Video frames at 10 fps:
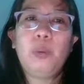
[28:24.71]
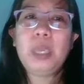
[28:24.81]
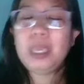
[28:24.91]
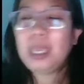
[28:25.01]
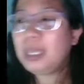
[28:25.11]

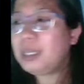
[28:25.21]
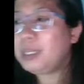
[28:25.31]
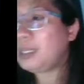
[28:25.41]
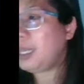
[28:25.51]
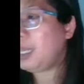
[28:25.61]
we can
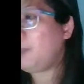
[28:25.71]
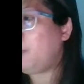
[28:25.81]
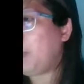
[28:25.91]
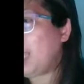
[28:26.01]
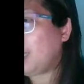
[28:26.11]
see
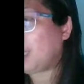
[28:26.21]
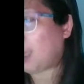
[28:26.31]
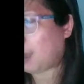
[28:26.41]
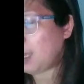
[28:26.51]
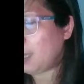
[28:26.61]
beta